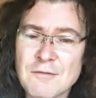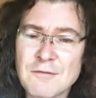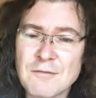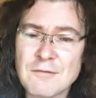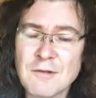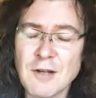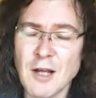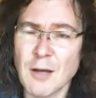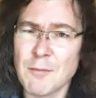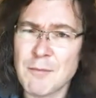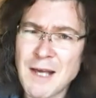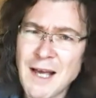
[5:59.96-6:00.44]

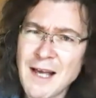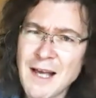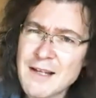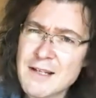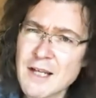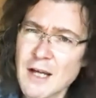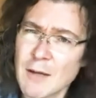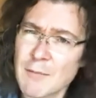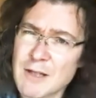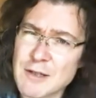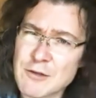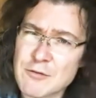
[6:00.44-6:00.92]
Like my head
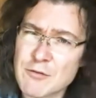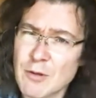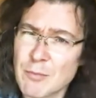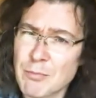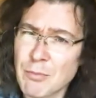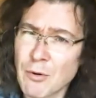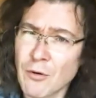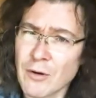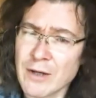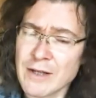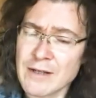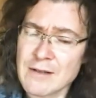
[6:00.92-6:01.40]
coming to a
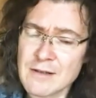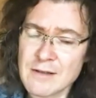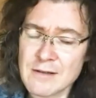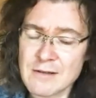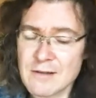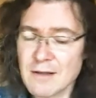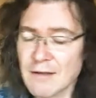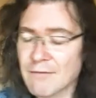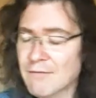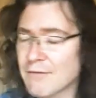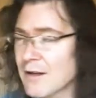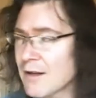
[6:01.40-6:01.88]
point and
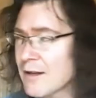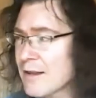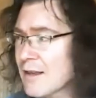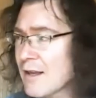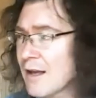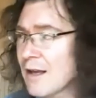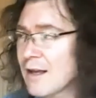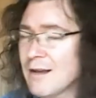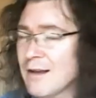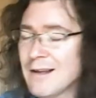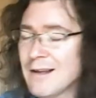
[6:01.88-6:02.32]
stuff like that.